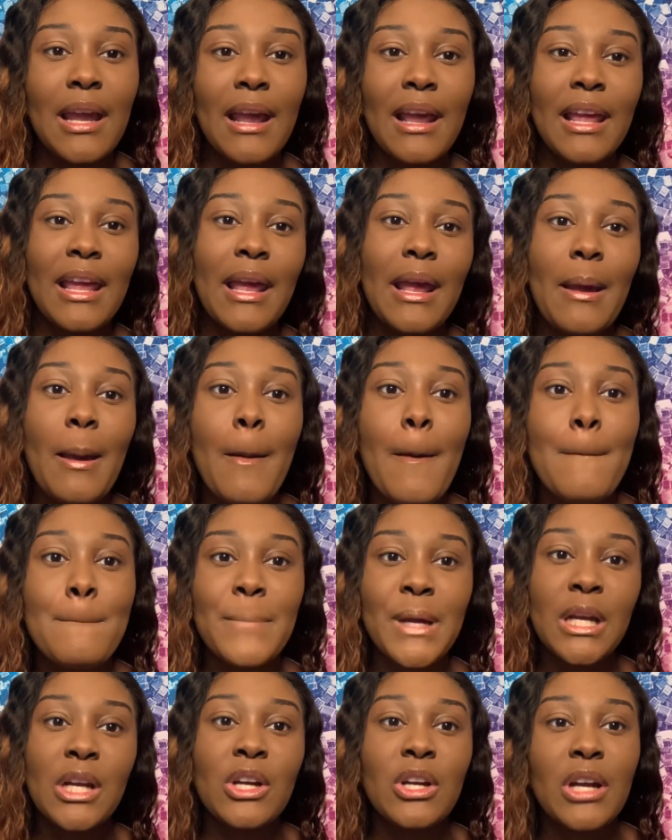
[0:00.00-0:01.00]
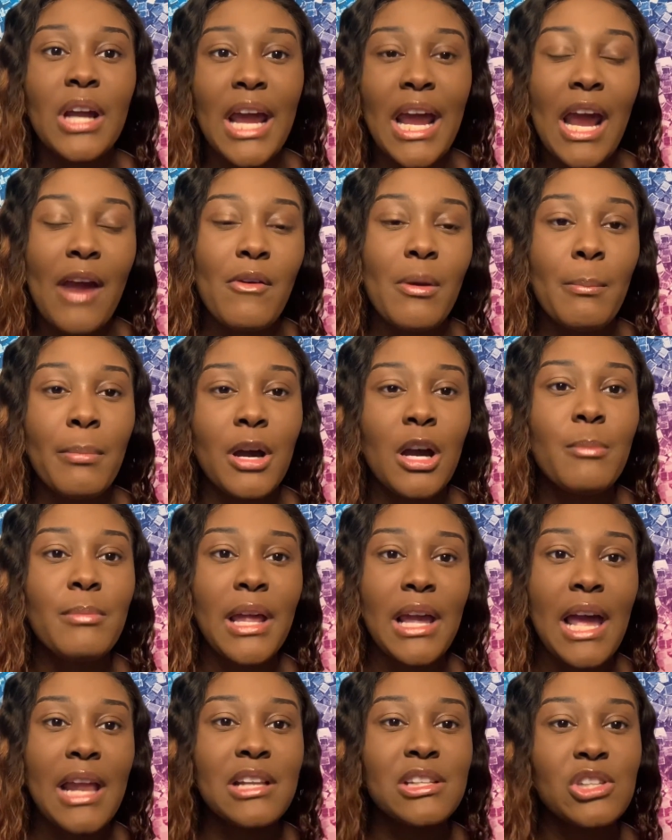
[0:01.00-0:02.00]
get bigger and have a bump, like
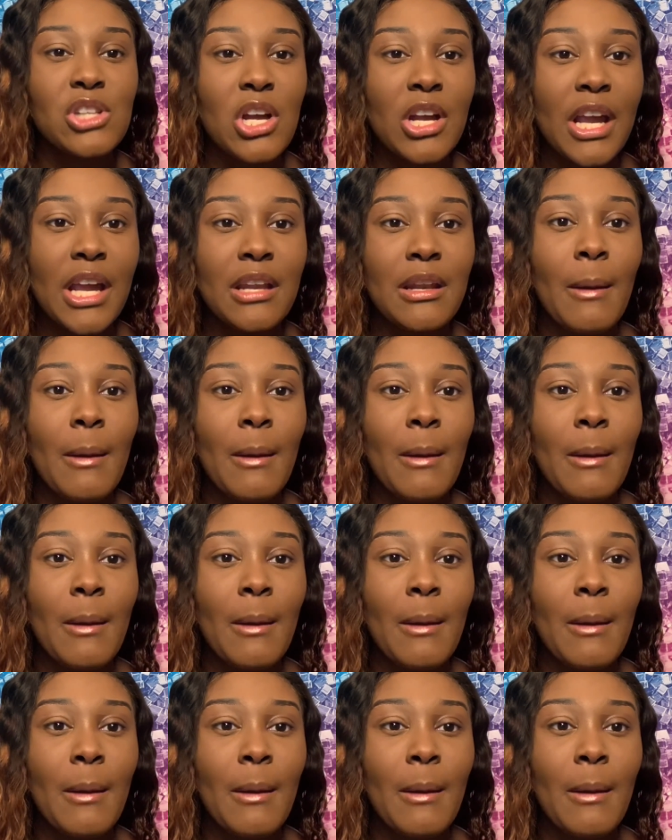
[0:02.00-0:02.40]
I didn't start getting